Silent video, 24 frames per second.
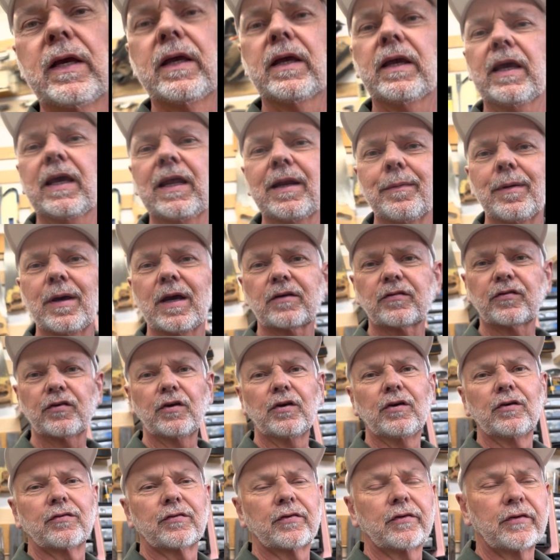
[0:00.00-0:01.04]
and I'm actually
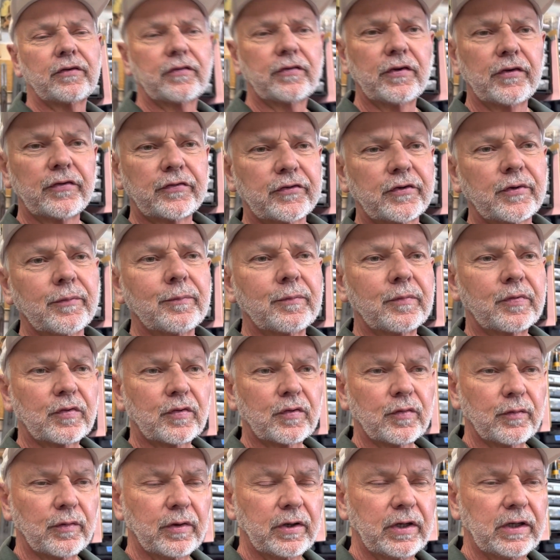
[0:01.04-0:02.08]
using system
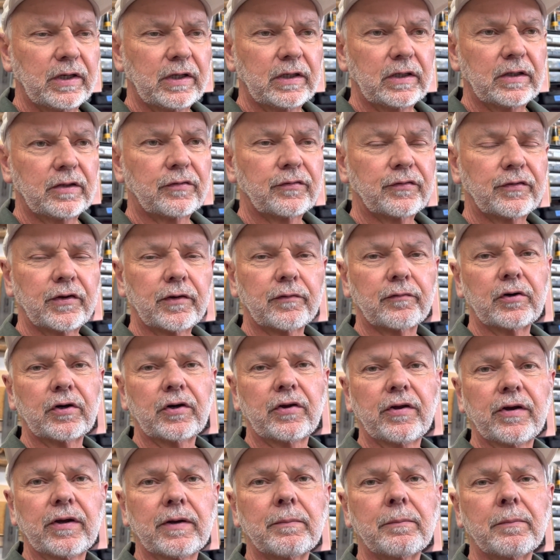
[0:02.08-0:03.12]
three silver
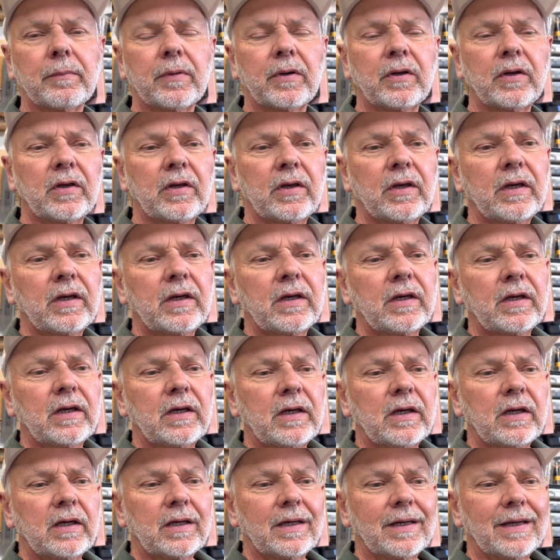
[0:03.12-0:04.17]
tip.
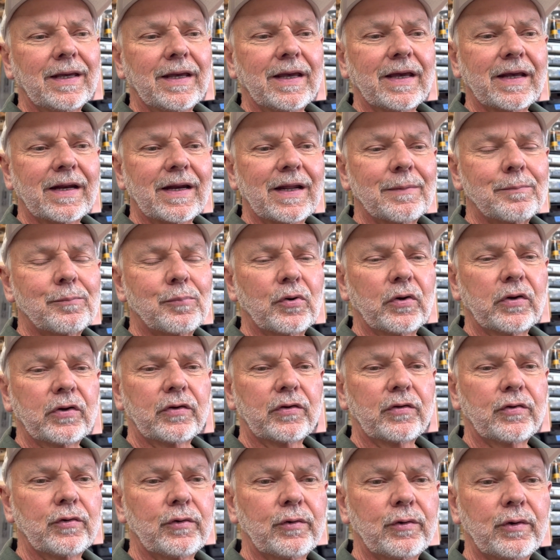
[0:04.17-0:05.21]
And I put
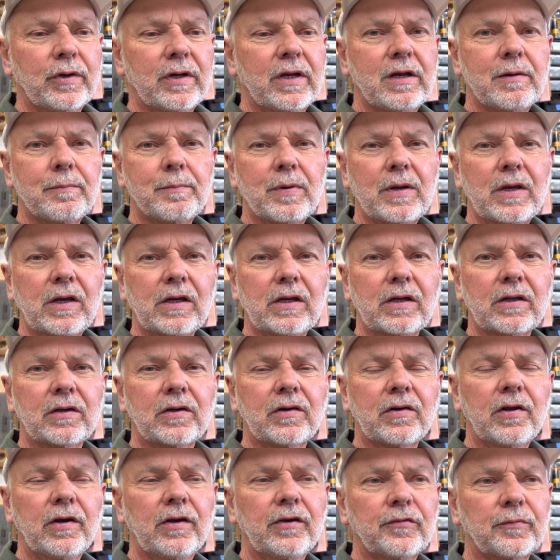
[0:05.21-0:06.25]
two heaping
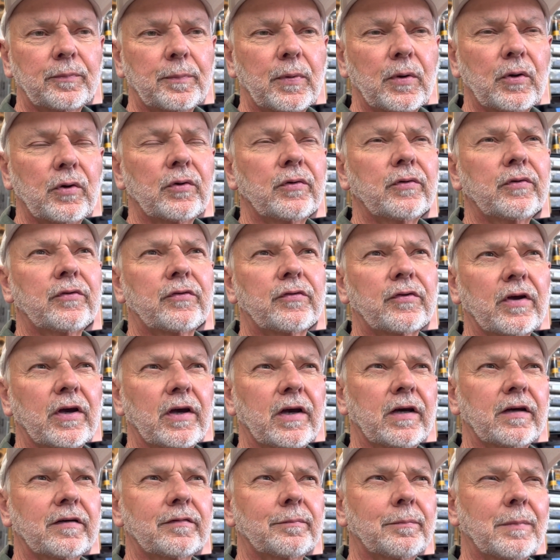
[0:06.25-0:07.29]
teaspoons
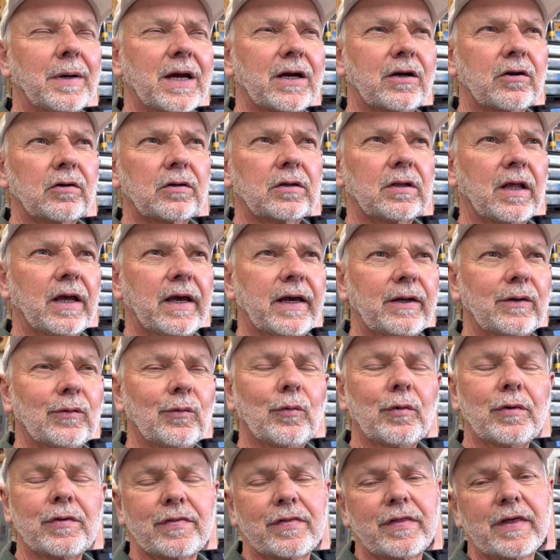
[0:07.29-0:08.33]
of microlite
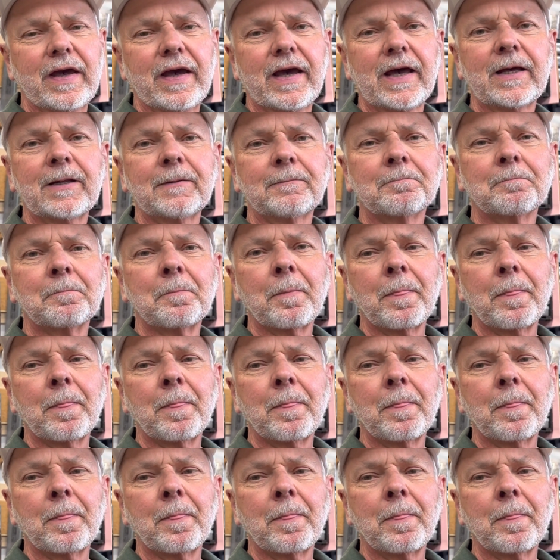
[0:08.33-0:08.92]
with that.